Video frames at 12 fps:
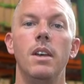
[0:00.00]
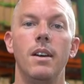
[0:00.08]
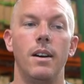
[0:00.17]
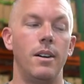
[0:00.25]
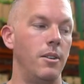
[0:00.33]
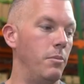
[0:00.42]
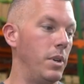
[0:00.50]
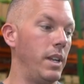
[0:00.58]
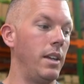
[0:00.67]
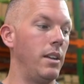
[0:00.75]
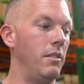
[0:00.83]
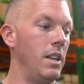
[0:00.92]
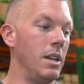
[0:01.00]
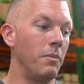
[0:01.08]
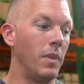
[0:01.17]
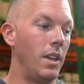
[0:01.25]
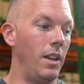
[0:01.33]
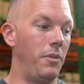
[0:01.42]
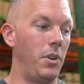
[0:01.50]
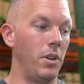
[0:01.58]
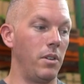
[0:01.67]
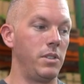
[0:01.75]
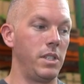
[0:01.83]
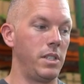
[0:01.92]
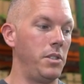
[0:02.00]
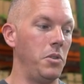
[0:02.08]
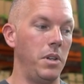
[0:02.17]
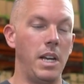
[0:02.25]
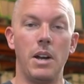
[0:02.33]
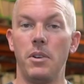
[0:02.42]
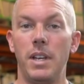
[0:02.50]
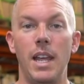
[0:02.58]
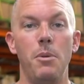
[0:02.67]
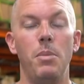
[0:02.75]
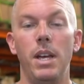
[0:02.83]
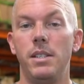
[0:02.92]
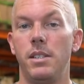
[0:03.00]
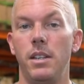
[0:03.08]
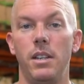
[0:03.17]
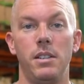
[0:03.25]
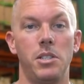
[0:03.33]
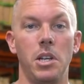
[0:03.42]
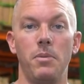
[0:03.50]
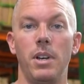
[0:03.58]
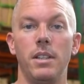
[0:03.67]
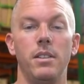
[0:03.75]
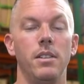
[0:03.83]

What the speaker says: But again, if you're just doing everyday basing stuff like